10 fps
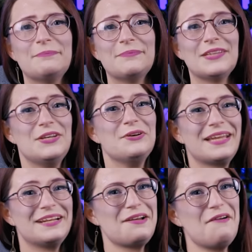you
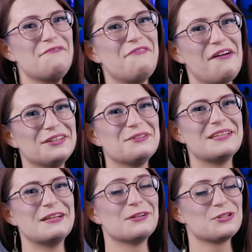can go follow
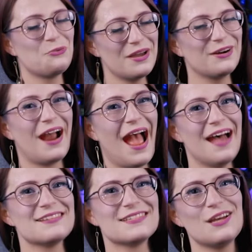me on Twitter
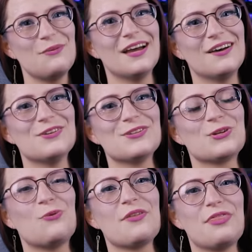at
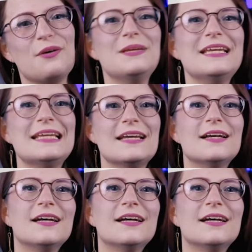Zoe_thebee.